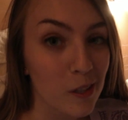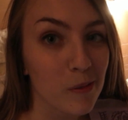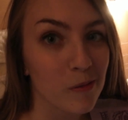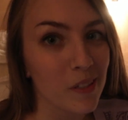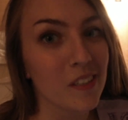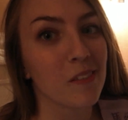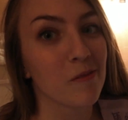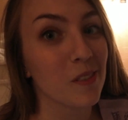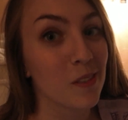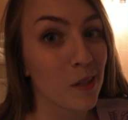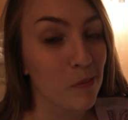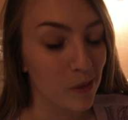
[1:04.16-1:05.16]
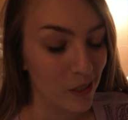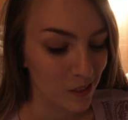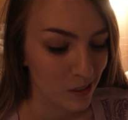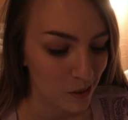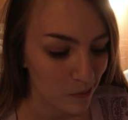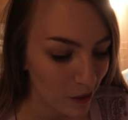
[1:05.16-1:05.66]
already been written and we're starting
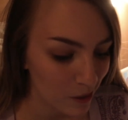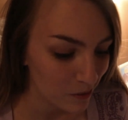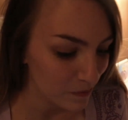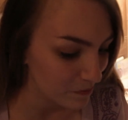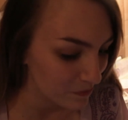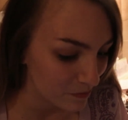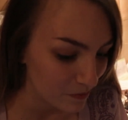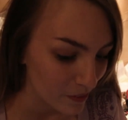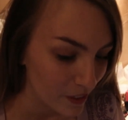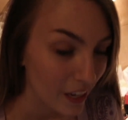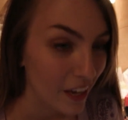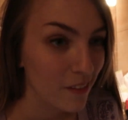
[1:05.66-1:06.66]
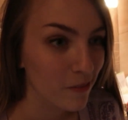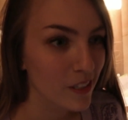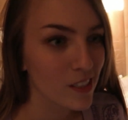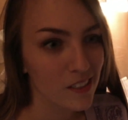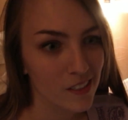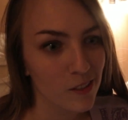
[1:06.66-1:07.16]
production tomorrow. And we
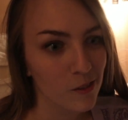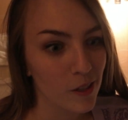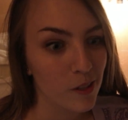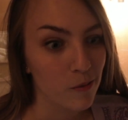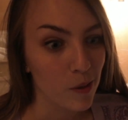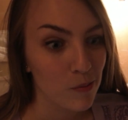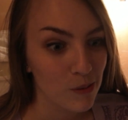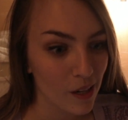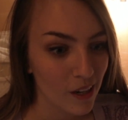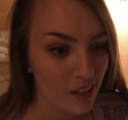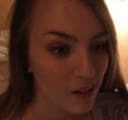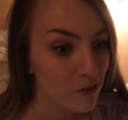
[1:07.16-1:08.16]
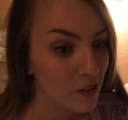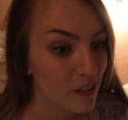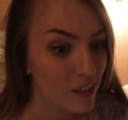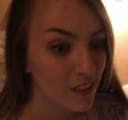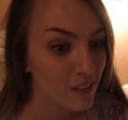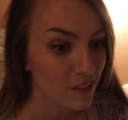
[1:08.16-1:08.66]
need to create a website and
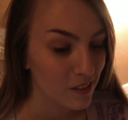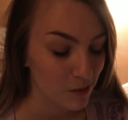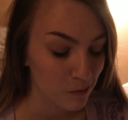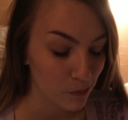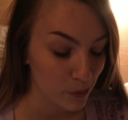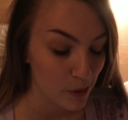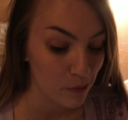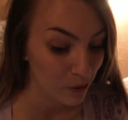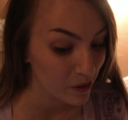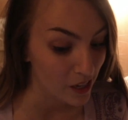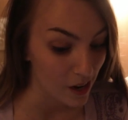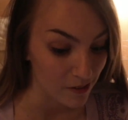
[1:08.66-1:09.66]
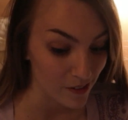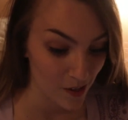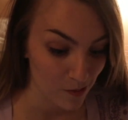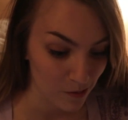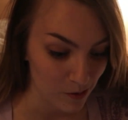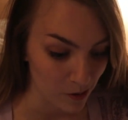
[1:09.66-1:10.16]
everything. Pretty important to have a
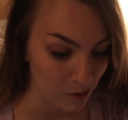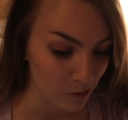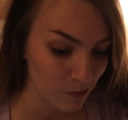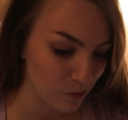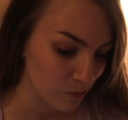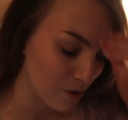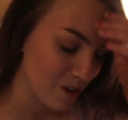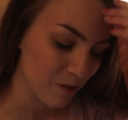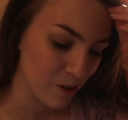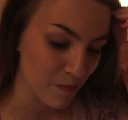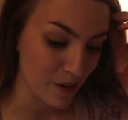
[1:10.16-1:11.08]
name for what we're